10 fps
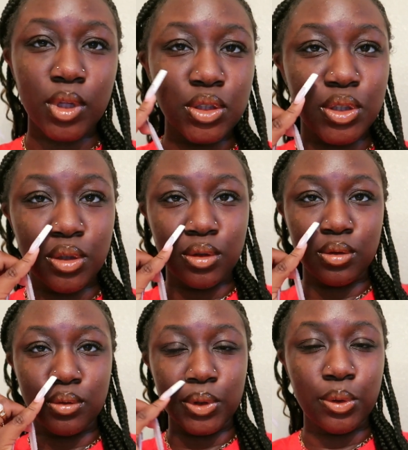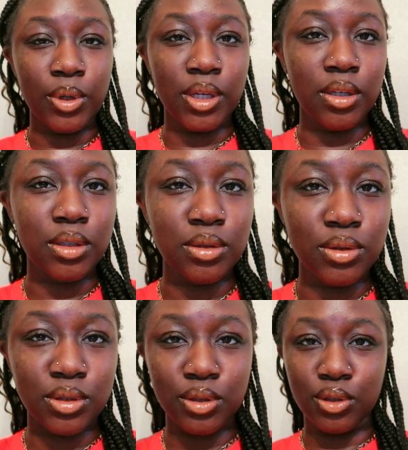chill, quick,
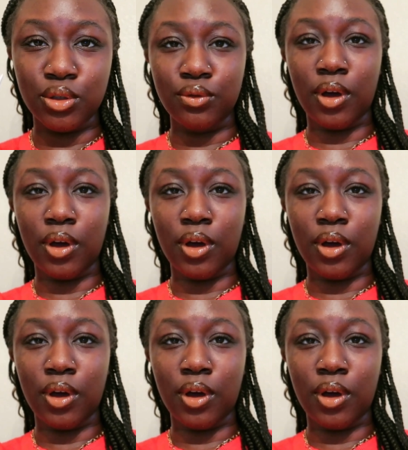just like cute